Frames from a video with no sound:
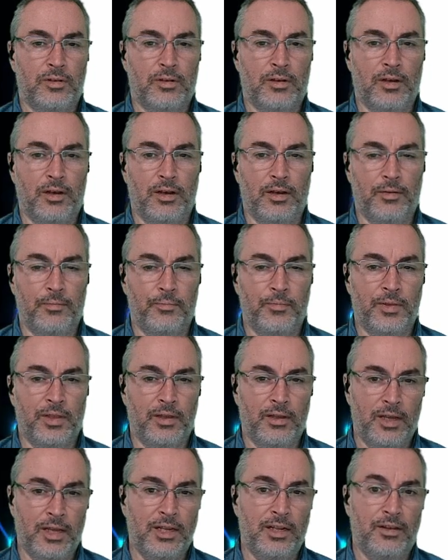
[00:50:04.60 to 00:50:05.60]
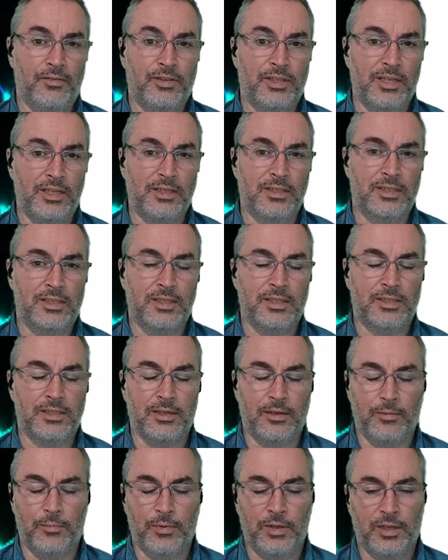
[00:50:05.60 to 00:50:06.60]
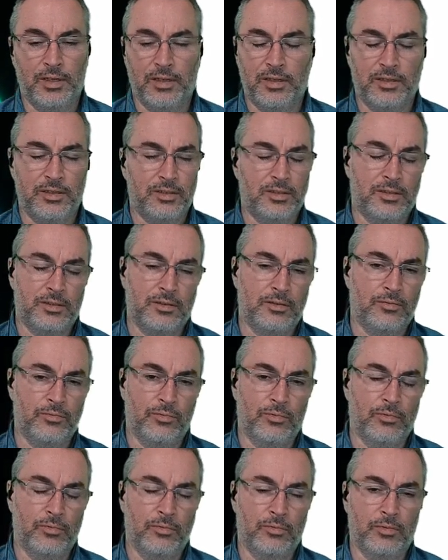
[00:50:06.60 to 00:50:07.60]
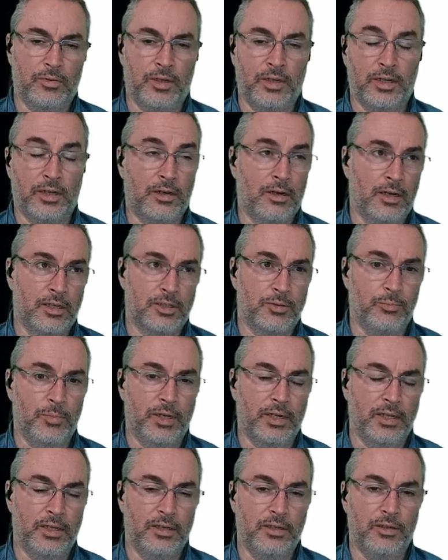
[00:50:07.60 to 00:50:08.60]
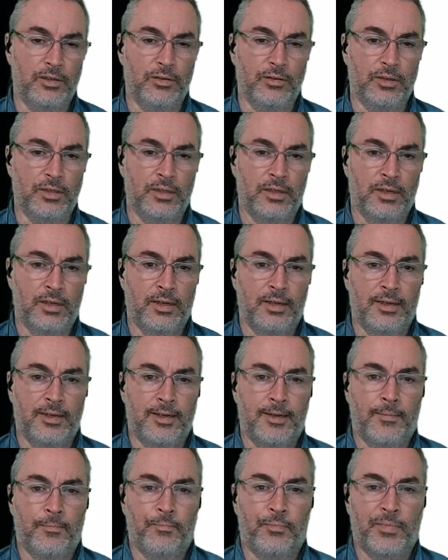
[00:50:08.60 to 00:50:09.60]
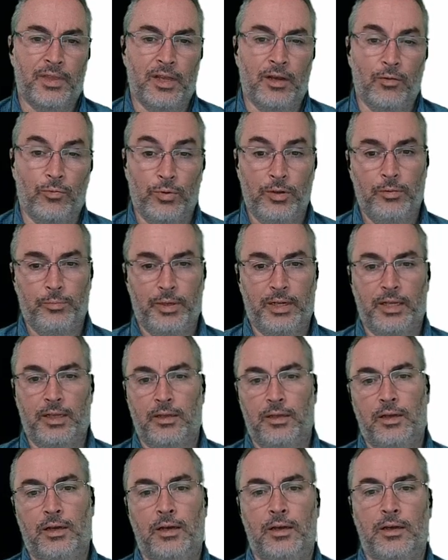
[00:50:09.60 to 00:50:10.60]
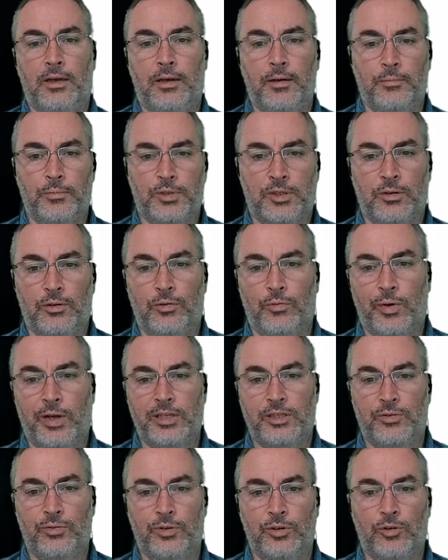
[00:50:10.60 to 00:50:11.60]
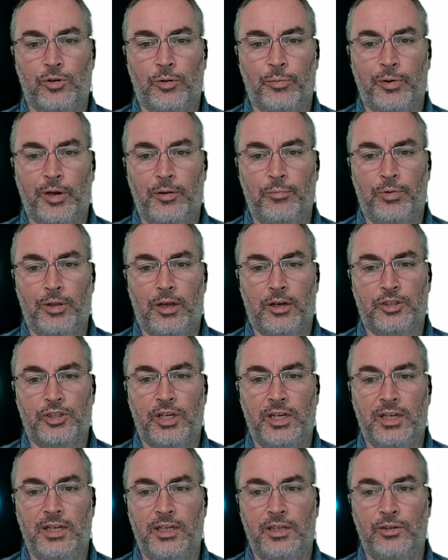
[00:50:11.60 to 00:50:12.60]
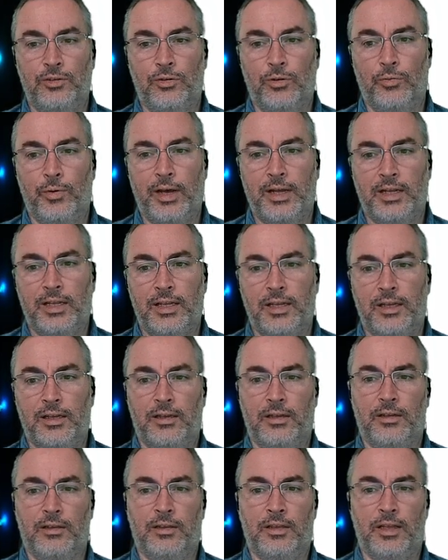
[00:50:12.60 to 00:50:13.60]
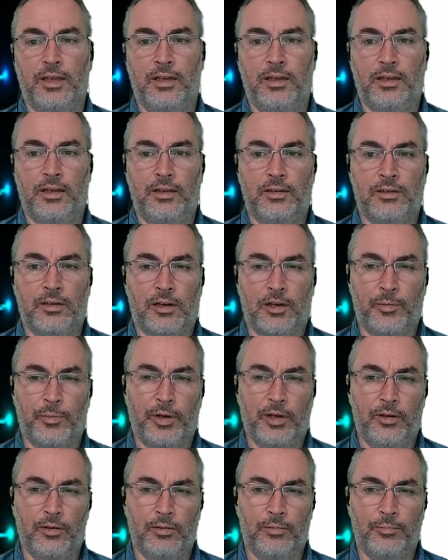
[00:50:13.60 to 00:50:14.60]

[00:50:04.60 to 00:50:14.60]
the NFT system. And it costs money to do it, real money. So ways to incorporate blockchain into a wedding. They talk about